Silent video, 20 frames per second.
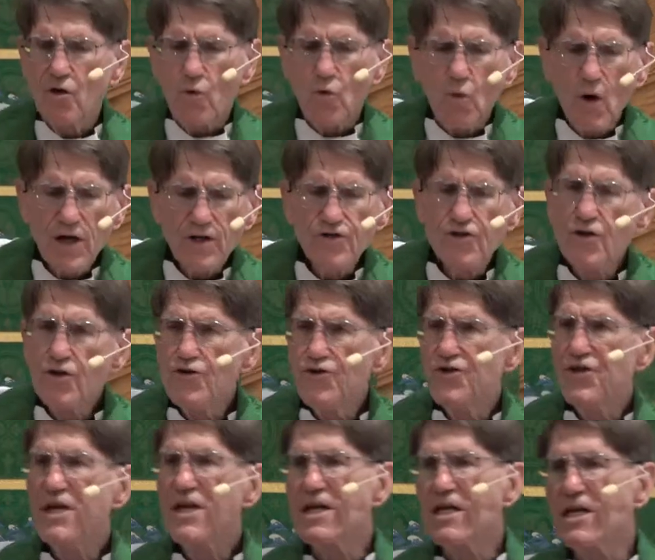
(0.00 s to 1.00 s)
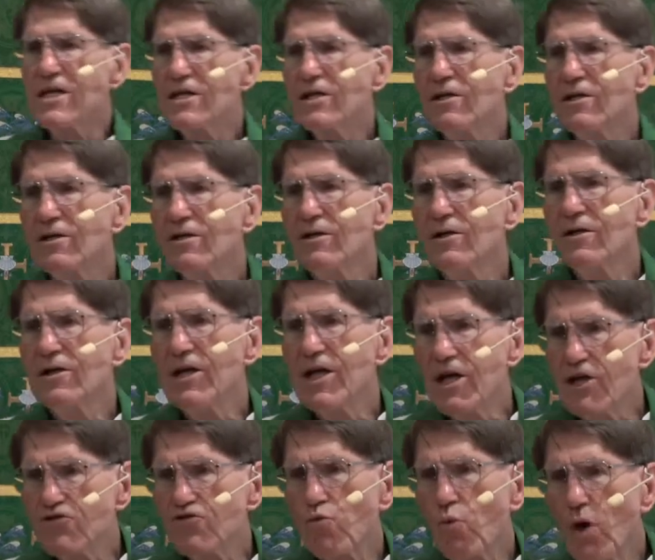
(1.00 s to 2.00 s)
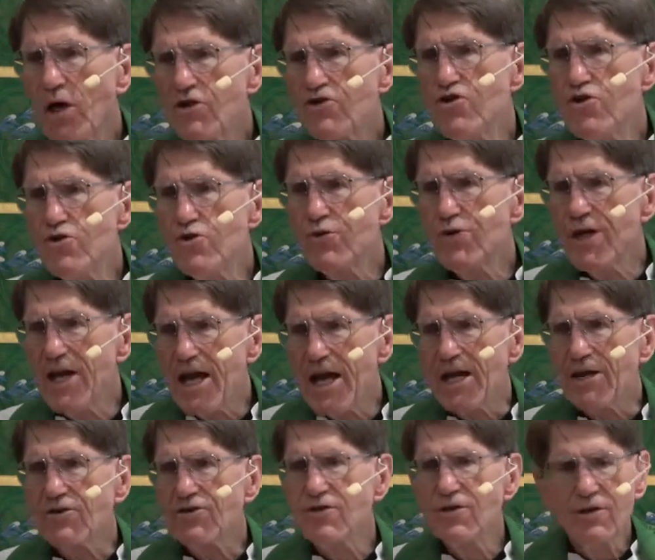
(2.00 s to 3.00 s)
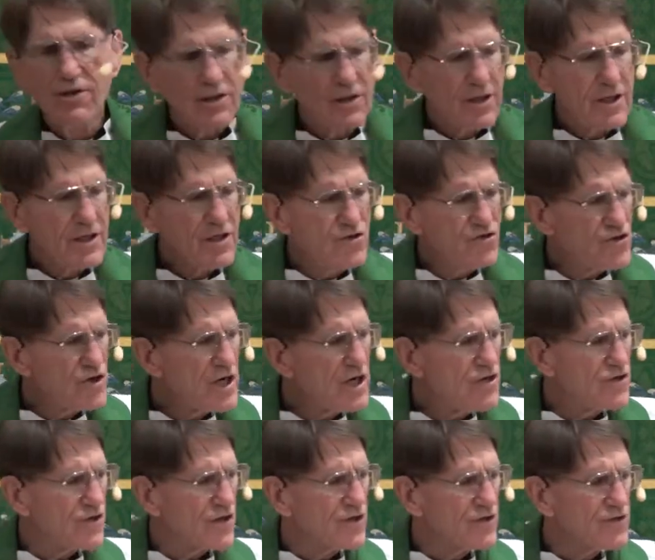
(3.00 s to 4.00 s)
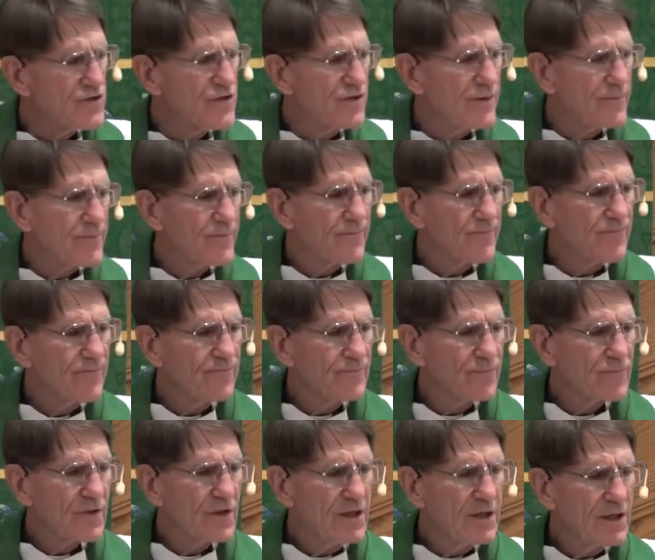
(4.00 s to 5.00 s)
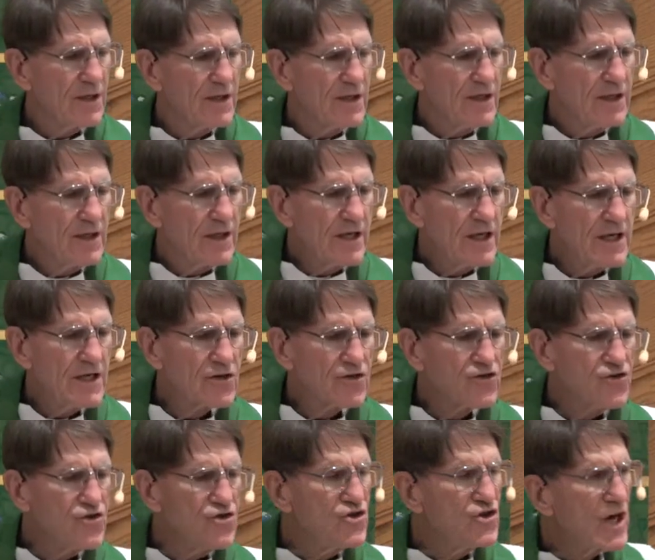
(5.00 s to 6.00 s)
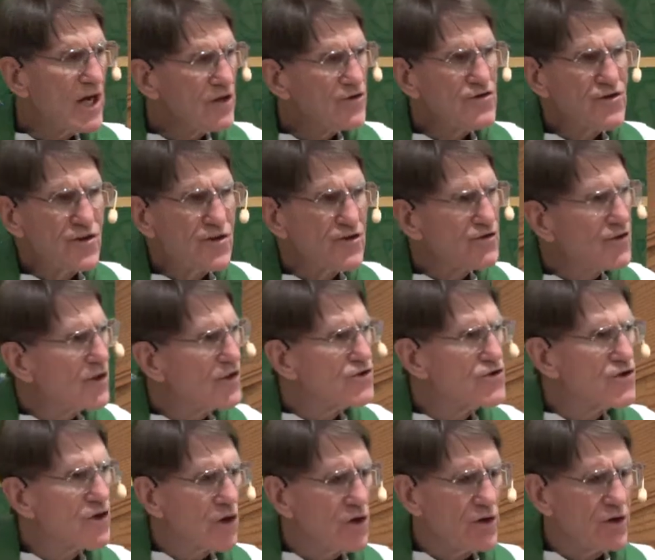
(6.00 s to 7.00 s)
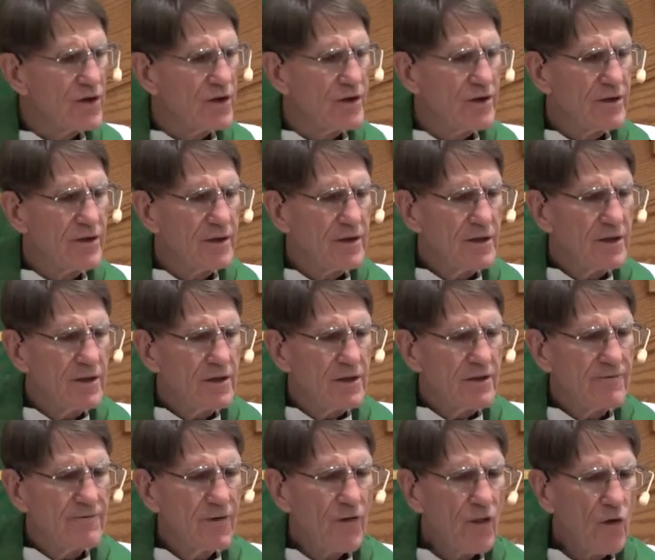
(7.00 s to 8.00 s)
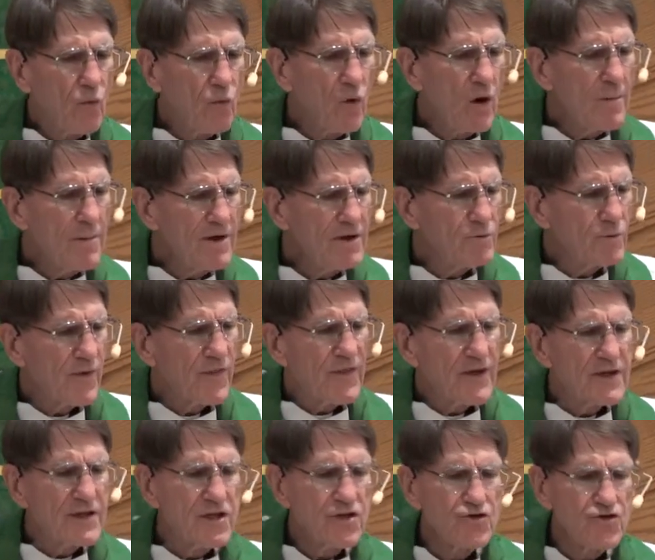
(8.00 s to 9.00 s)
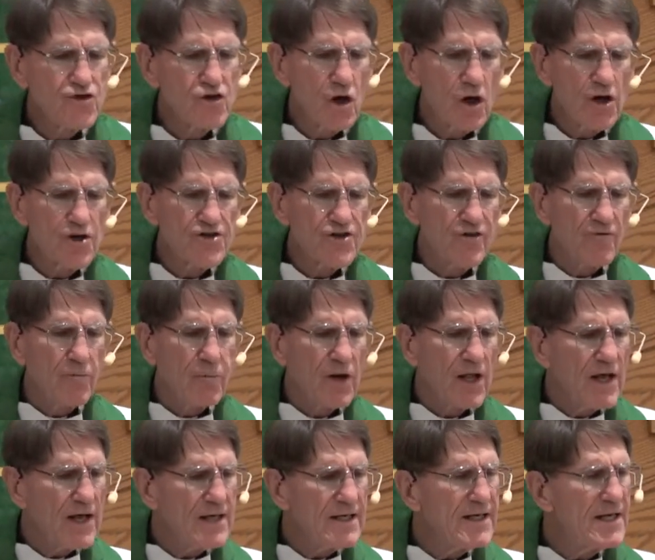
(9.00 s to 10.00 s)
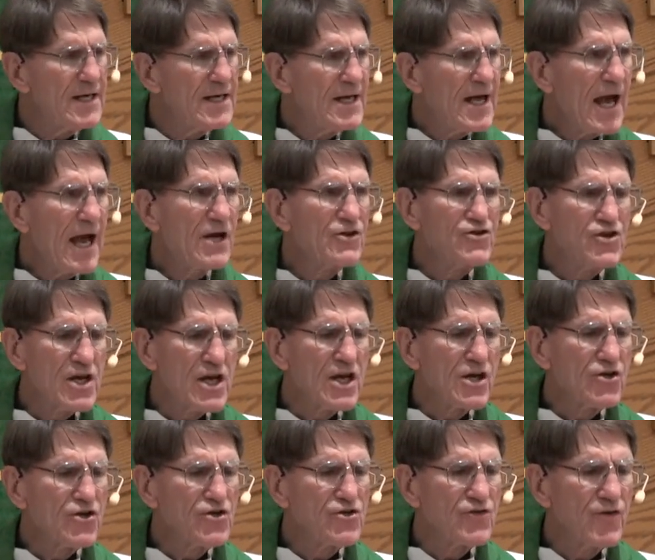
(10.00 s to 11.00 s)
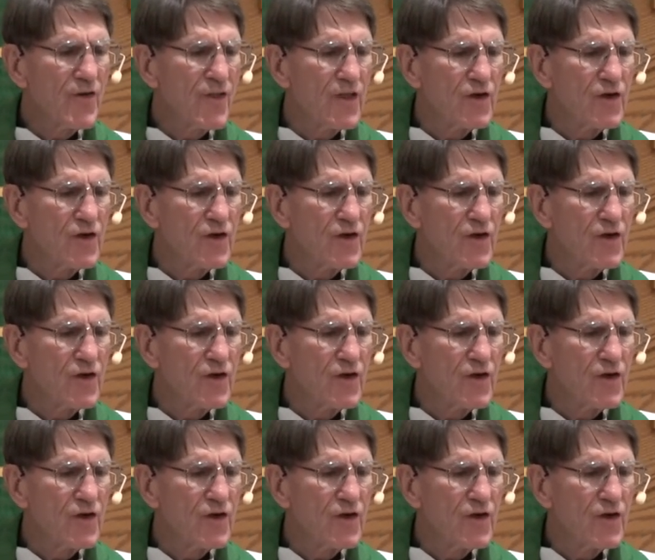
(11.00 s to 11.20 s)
What you see is what you get in Jesus. He is just as concerned for the woman with the discharge of blood as he is for